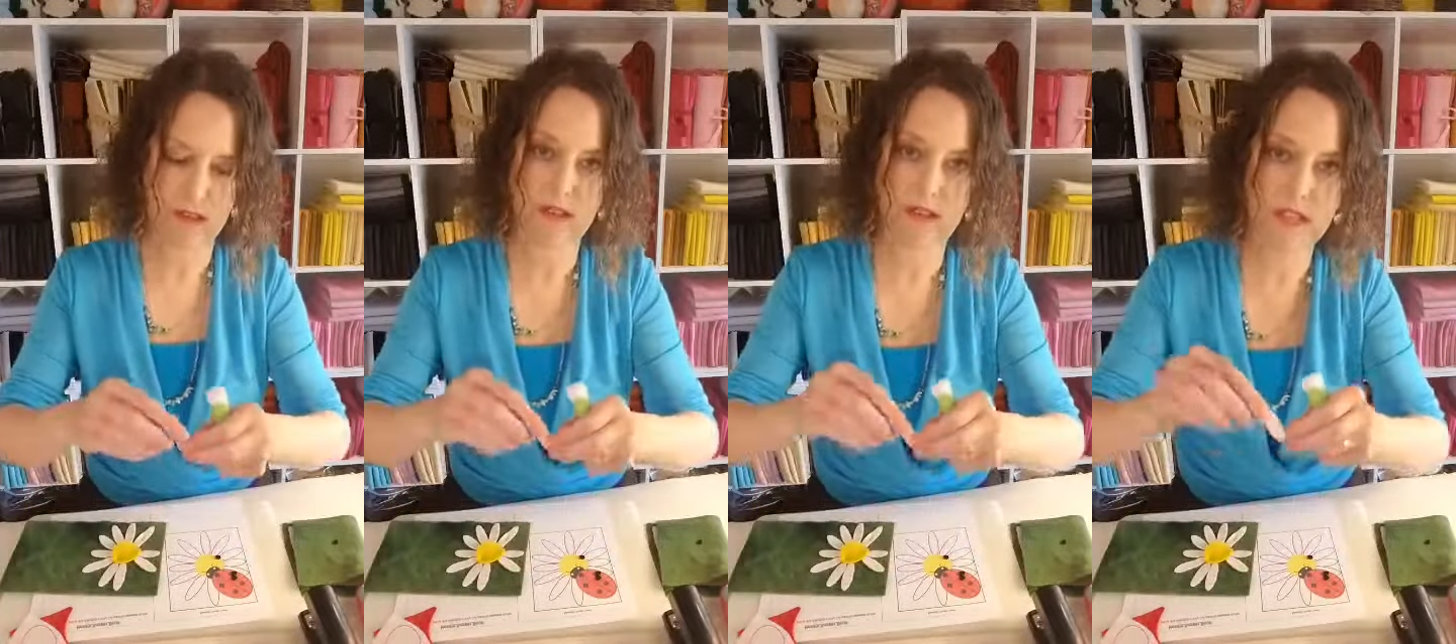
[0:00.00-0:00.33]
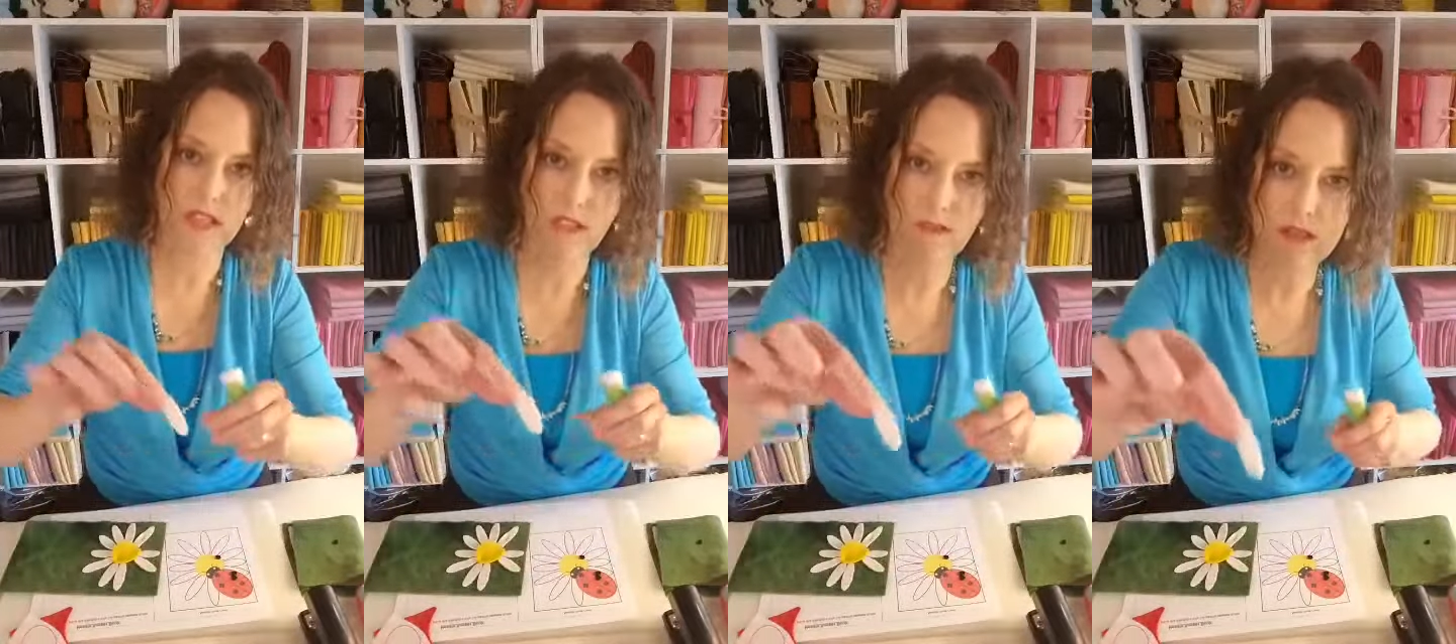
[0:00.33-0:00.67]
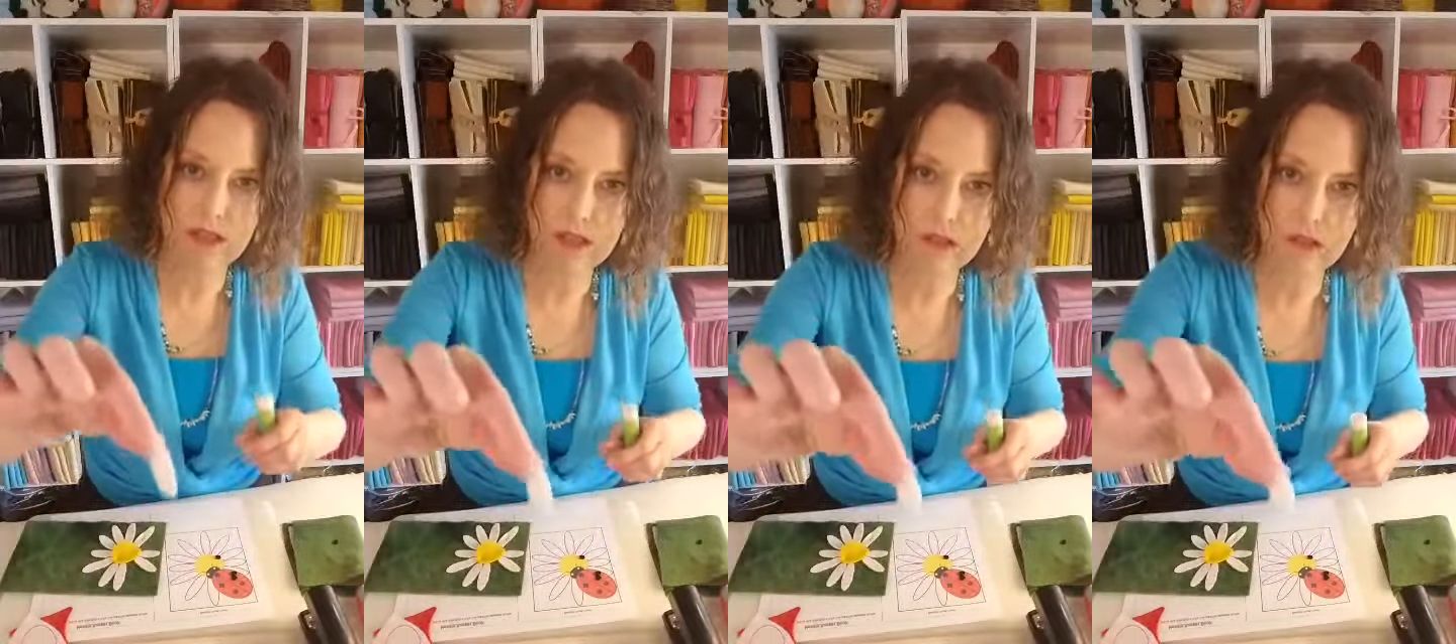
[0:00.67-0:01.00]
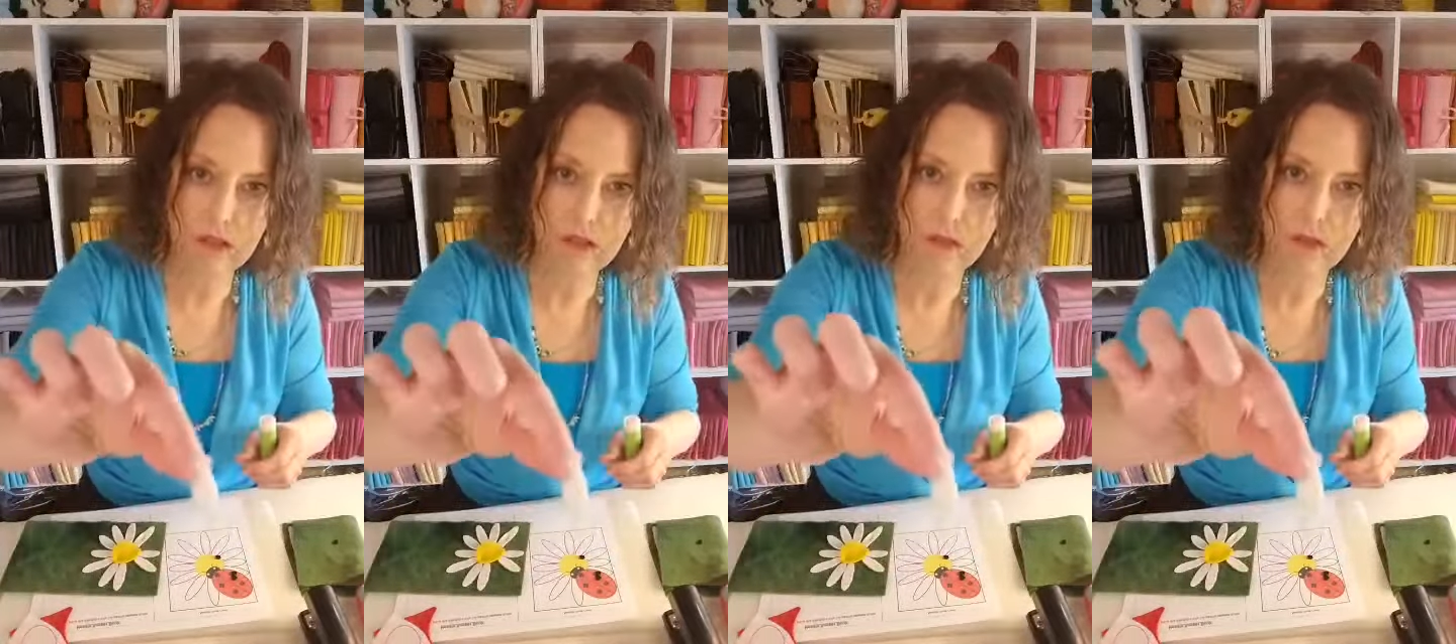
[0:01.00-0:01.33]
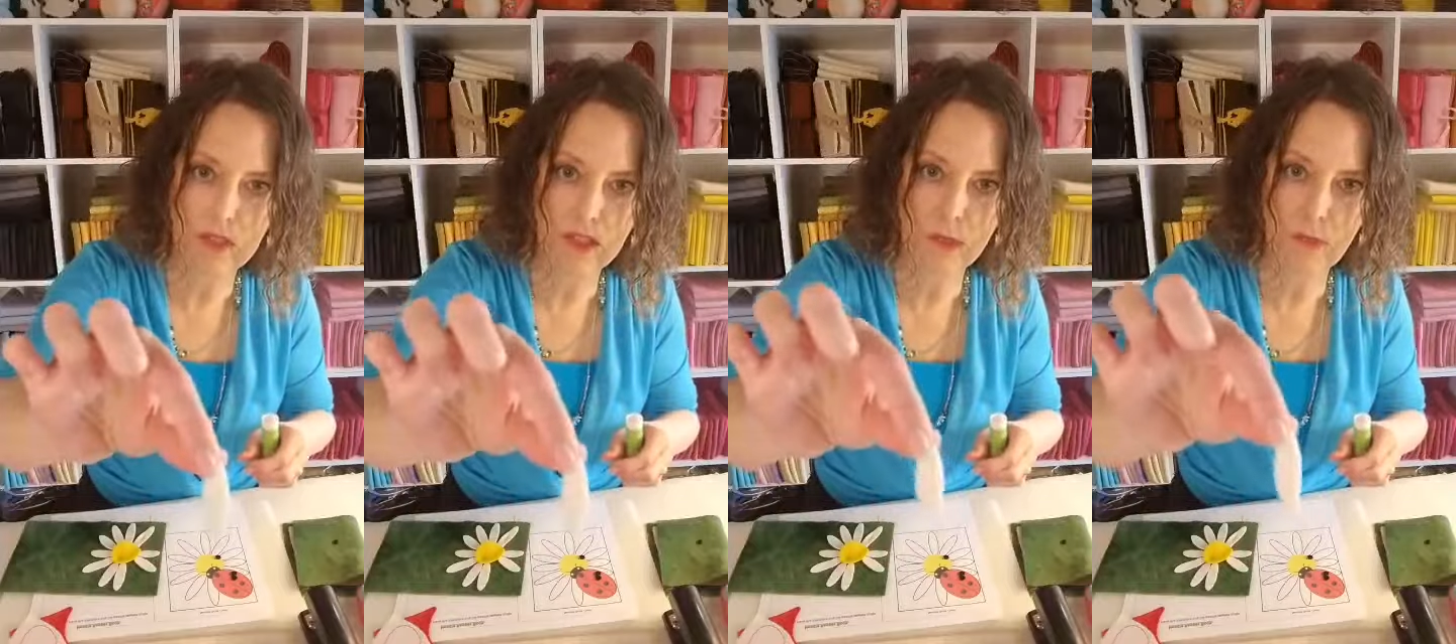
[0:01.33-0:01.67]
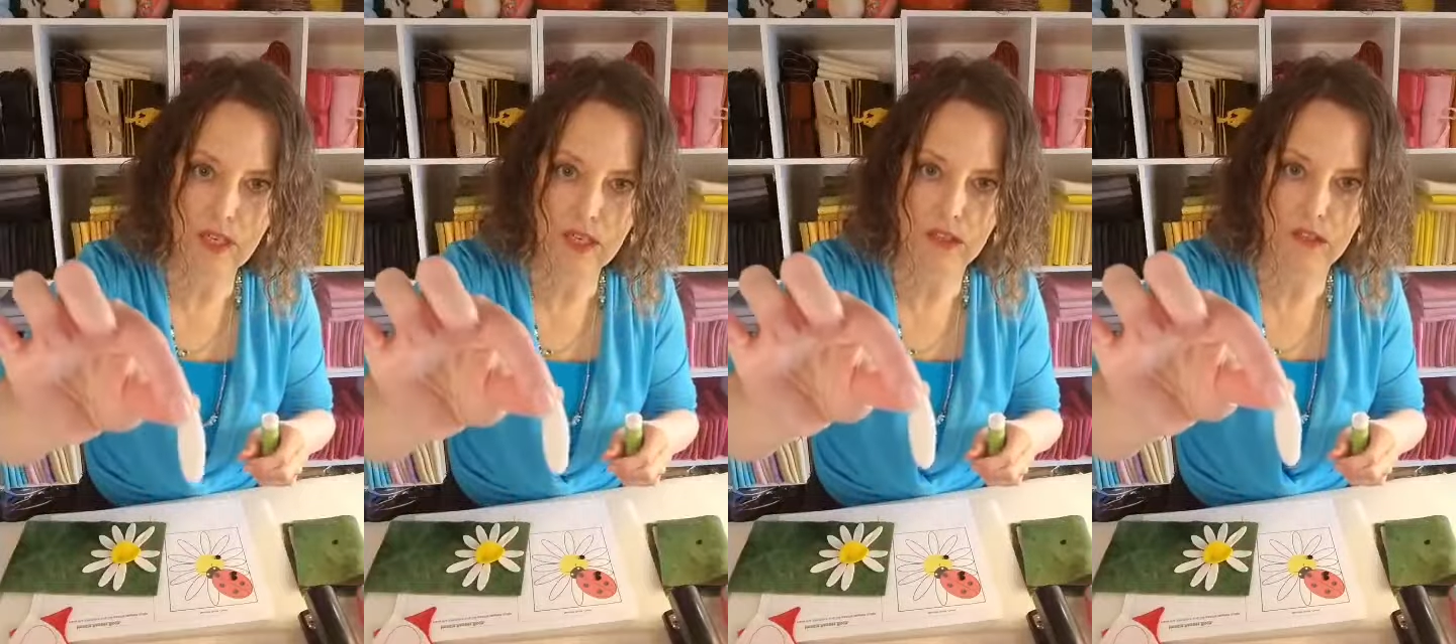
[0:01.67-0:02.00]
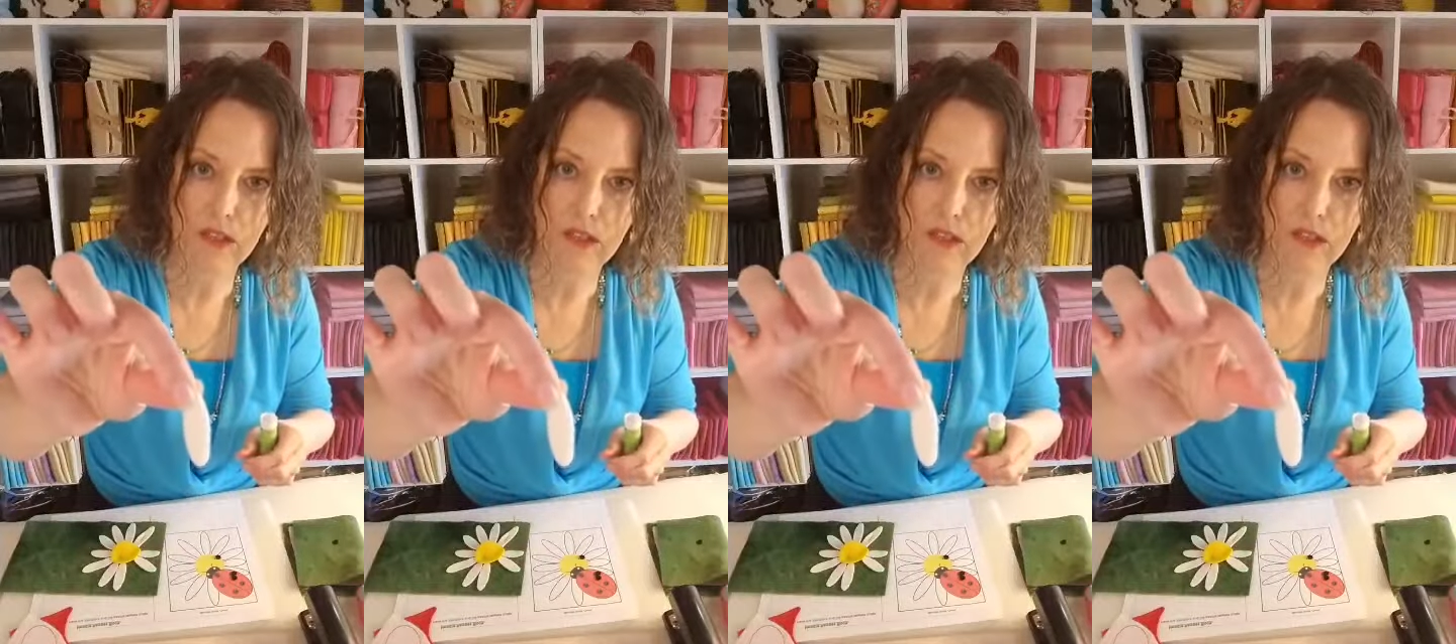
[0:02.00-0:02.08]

I just have this one little petal